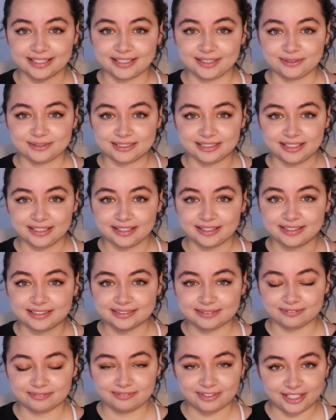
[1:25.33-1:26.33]
that you see in
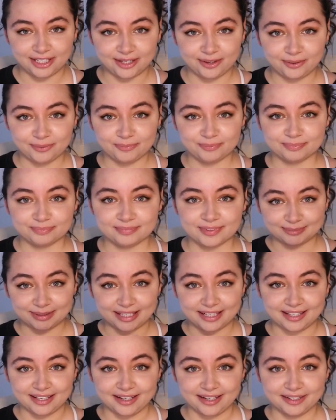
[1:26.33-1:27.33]
this video, because I'm
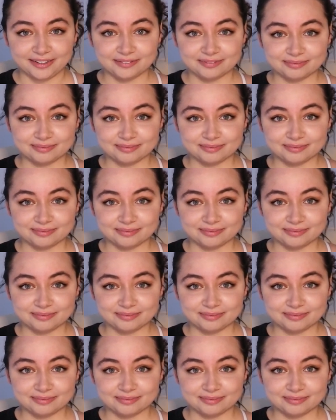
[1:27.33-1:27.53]
getting there.